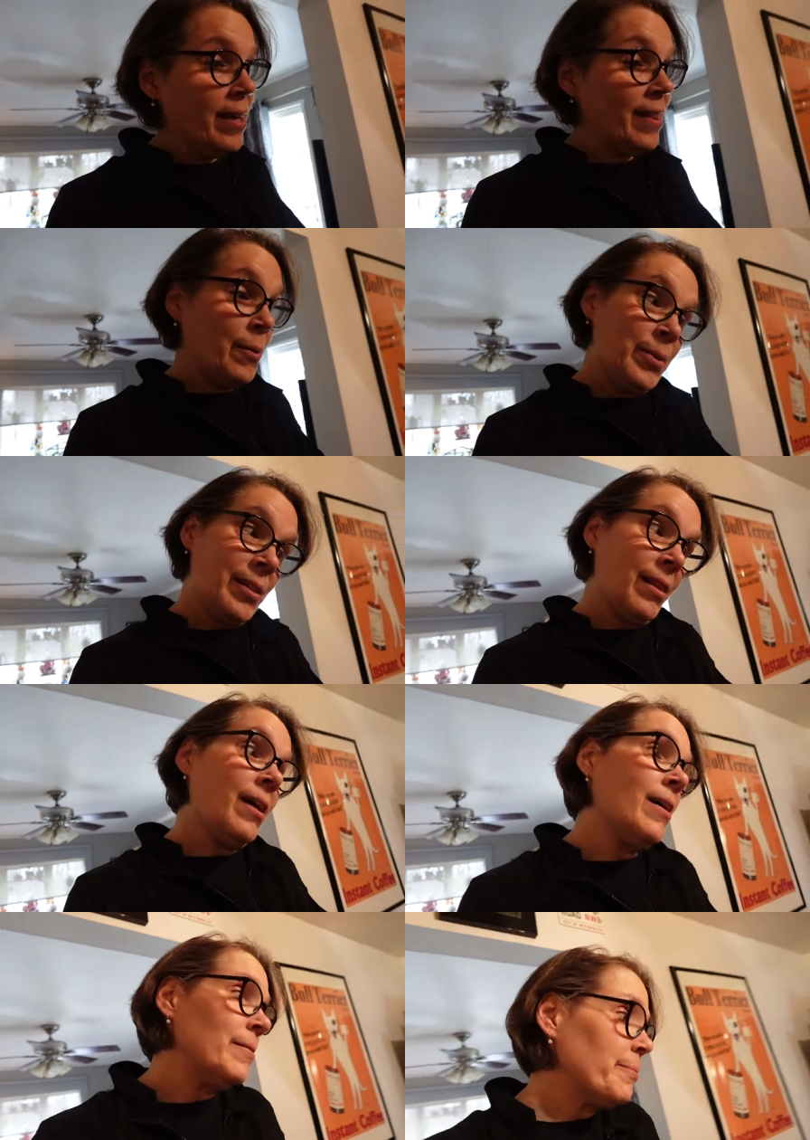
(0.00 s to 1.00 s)
That was a
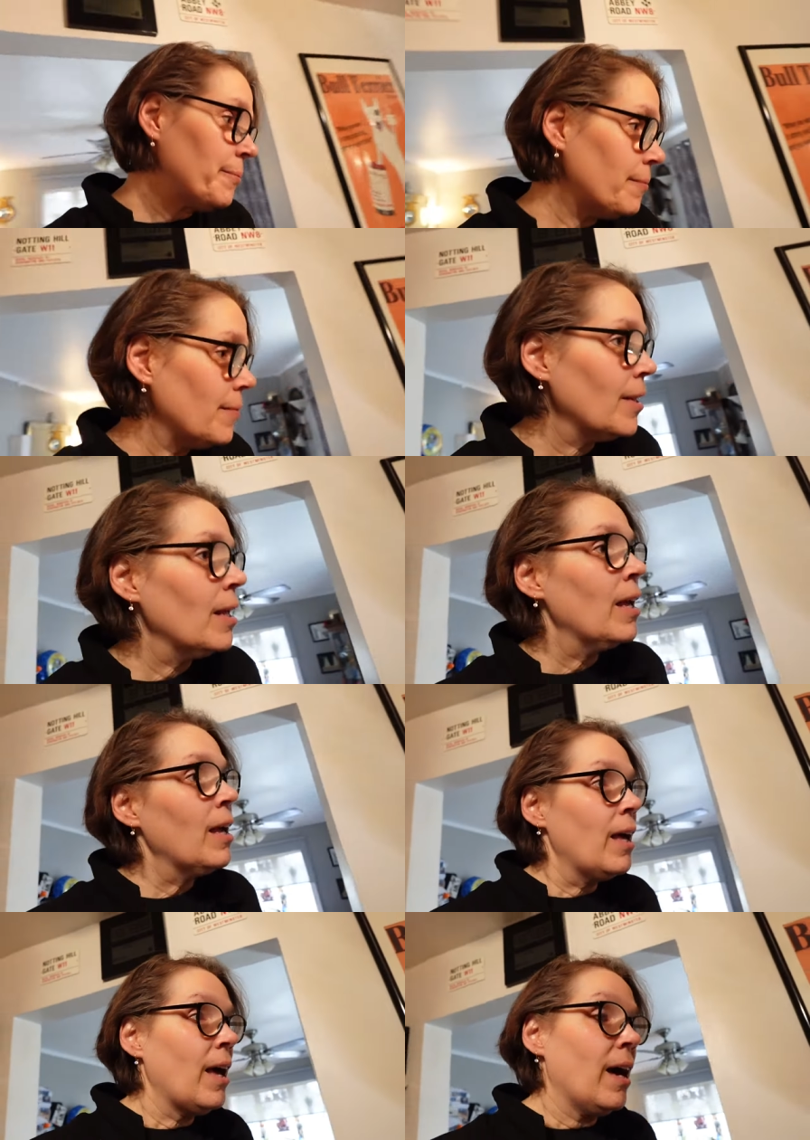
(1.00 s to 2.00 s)
lot.
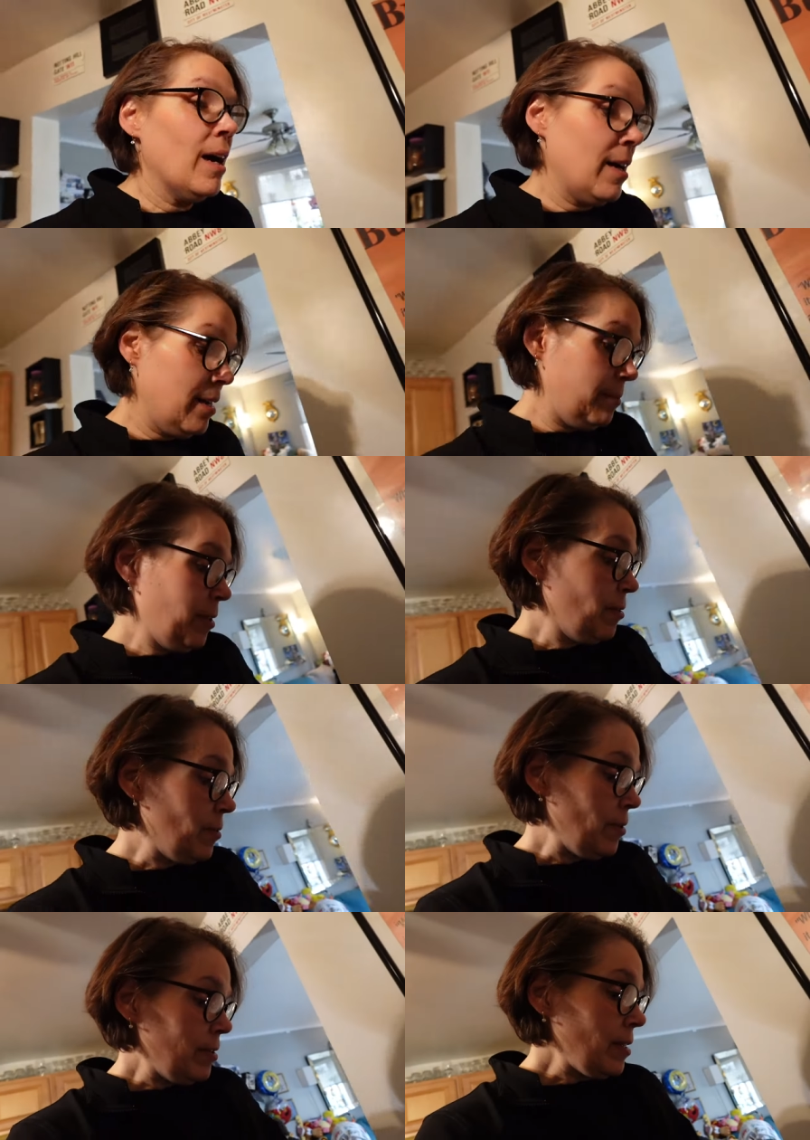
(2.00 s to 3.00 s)
Let me
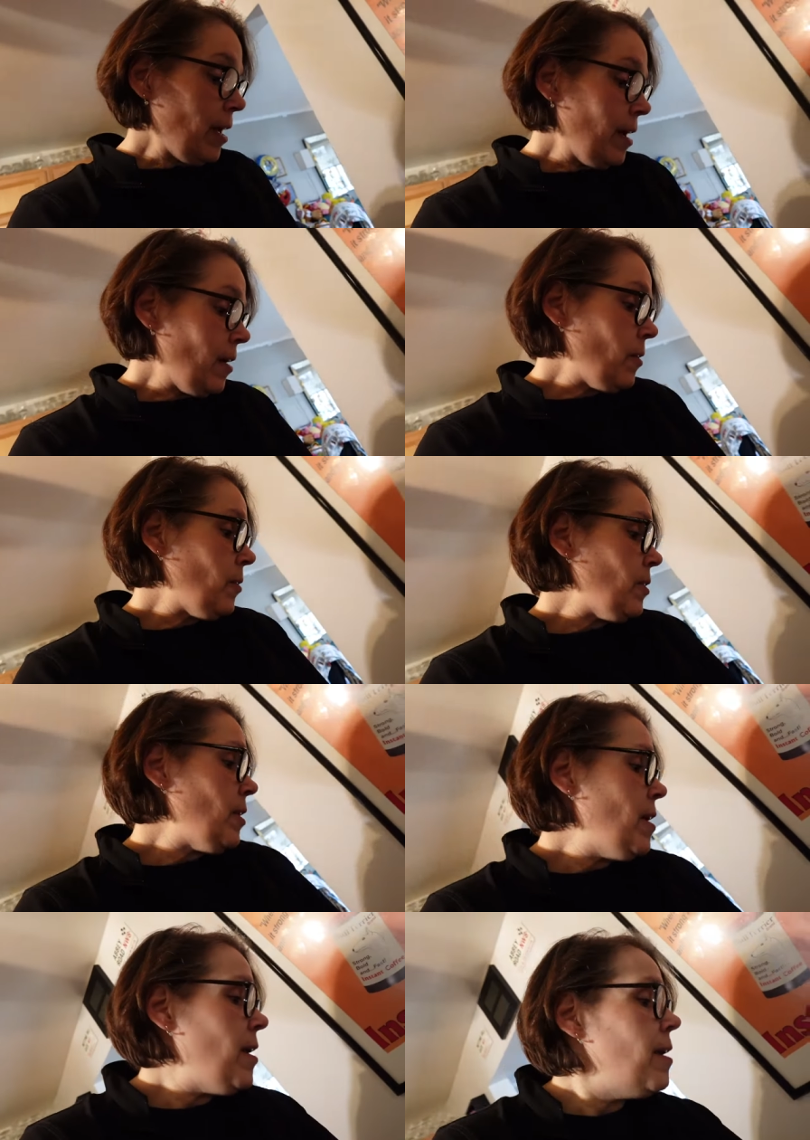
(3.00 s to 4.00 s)
throw this out.
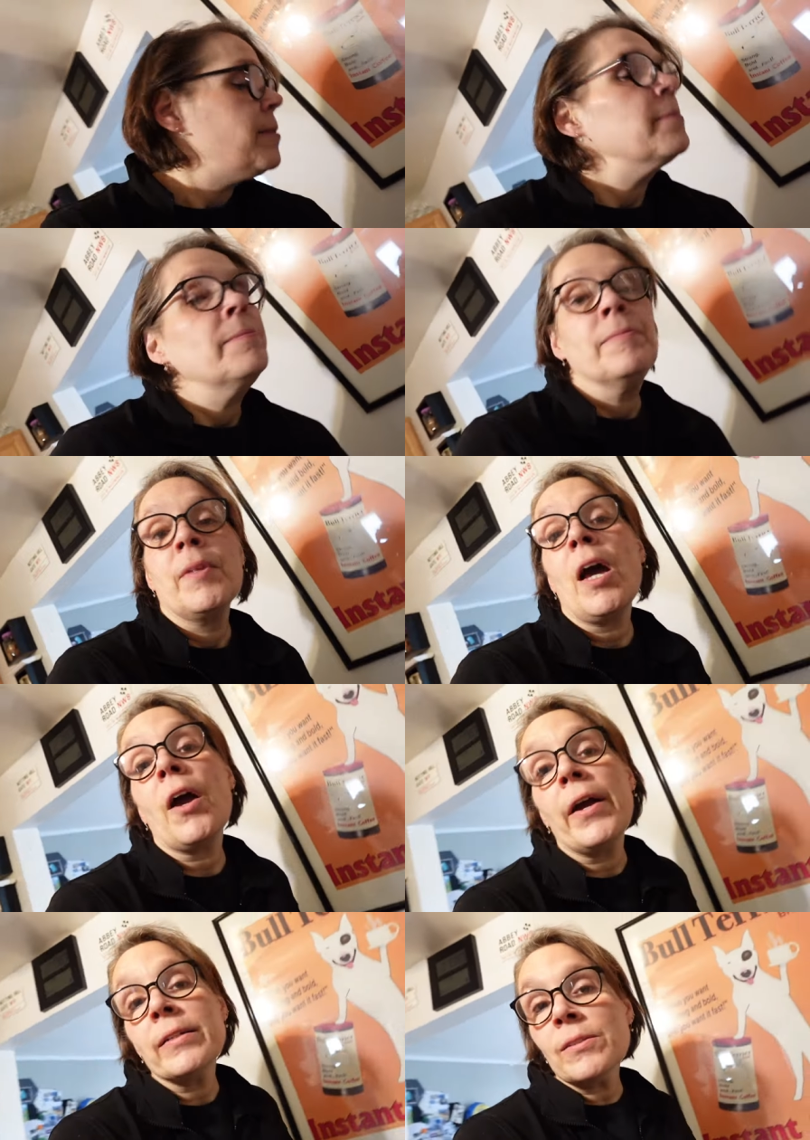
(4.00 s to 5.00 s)

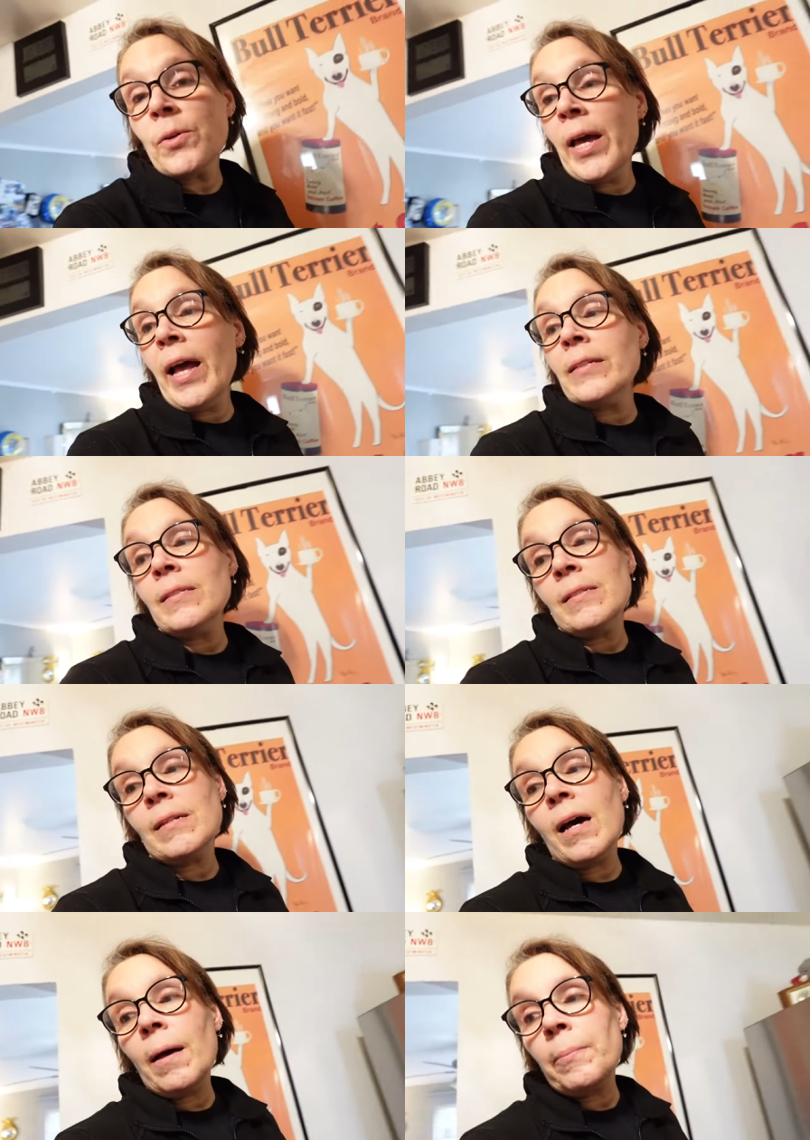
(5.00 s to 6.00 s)
Alright, so I had to
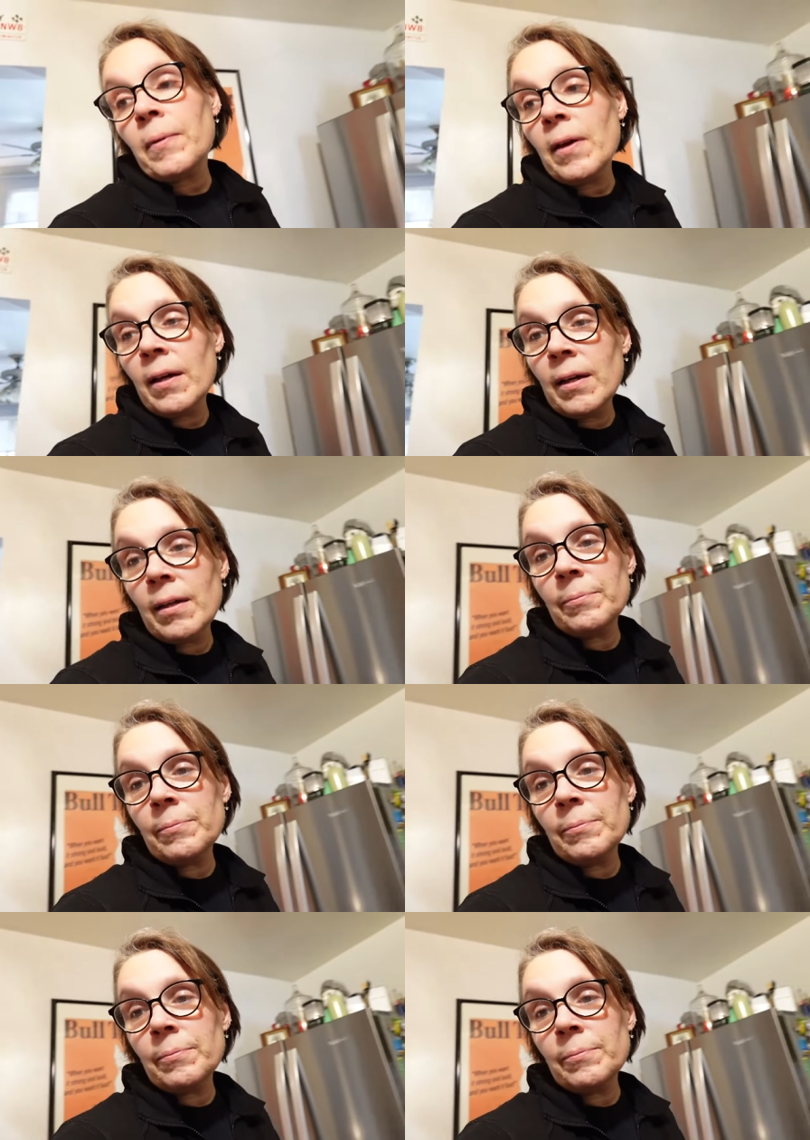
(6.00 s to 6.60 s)
stop. I